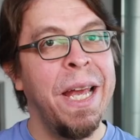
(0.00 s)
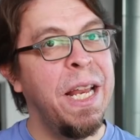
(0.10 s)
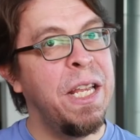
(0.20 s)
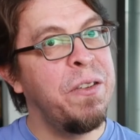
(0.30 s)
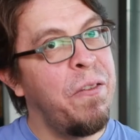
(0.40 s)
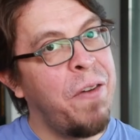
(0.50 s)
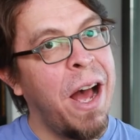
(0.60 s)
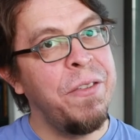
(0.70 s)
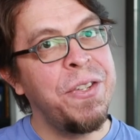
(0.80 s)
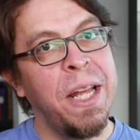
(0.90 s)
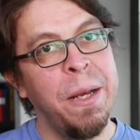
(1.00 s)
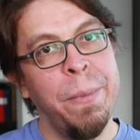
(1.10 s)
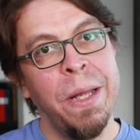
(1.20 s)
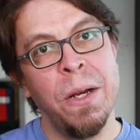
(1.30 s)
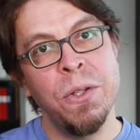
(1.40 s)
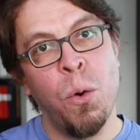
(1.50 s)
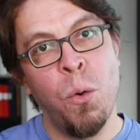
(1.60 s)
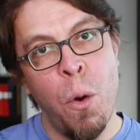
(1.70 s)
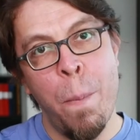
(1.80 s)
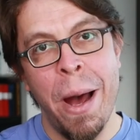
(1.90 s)
It is five centimeters
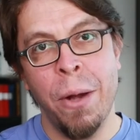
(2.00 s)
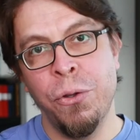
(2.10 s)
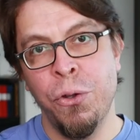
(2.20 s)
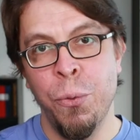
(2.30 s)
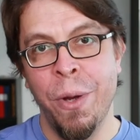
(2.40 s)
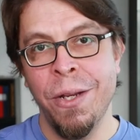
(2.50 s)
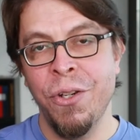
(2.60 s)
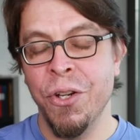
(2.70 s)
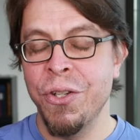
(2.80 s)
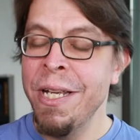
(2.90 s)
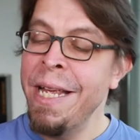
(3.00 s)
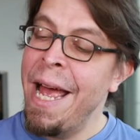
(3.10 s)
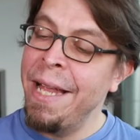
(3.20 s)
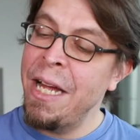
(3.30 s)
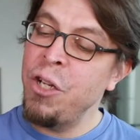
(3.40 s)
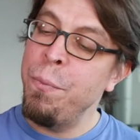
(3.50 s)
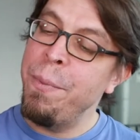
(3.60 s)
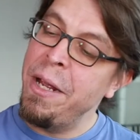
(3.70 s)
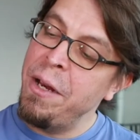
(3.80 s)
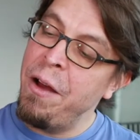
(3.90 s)
or about two inches, and that should
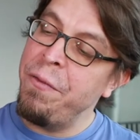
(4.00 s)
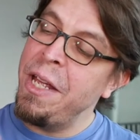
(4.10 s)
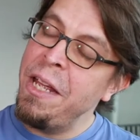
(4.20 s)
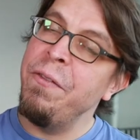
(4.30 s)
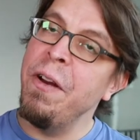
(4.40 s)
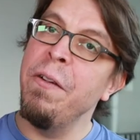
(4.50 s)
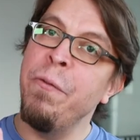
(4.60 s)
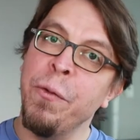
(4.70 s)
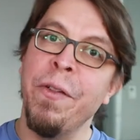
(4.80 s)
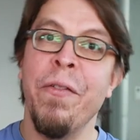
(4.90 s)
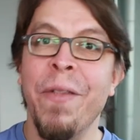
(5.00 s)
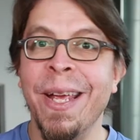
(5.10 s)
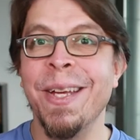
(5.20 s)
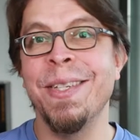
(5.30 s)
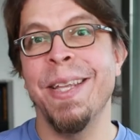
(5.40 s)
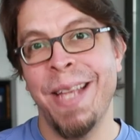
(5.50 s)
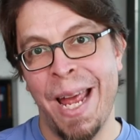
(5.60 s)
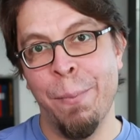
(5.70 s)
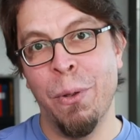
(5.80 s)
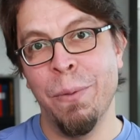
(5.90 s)
be enough even for the thickest
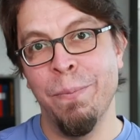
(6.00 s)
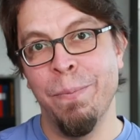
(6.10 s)
table.